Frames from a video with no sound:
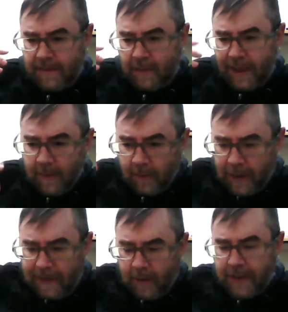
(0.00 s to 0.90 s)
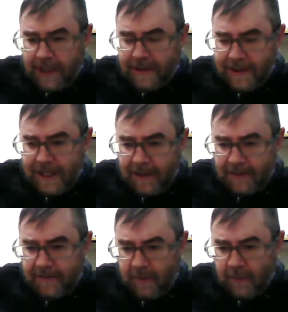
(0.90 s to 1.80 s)
wherever we get the data
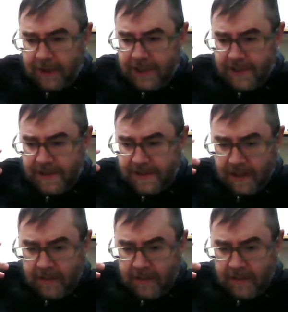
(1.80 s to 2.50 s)
from, which was